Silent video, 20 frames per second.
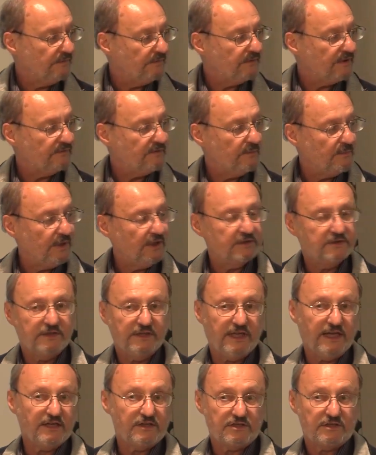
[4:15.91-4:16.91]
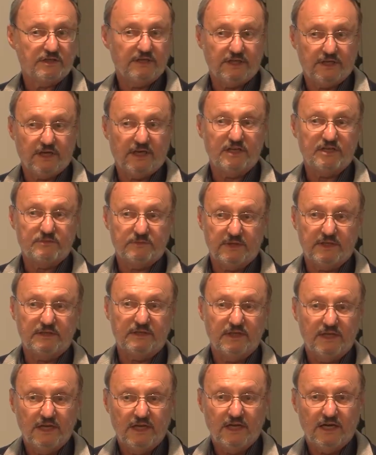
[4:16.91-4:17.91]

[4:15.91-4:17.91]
If you have a multinational engagement,